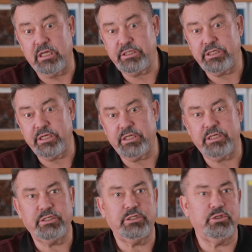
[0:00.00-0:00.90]
leaching
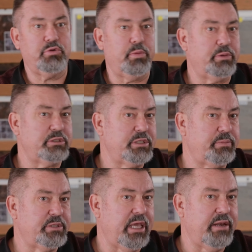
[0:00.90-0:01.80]
condition, to a
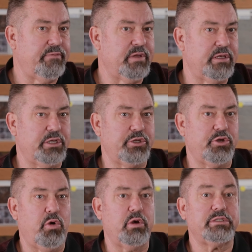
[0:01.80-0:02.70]
precipitative
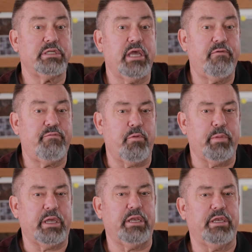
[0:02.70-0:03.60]
condition or a scale
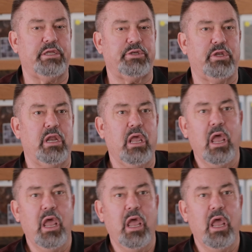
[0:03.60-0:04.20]
forming condition.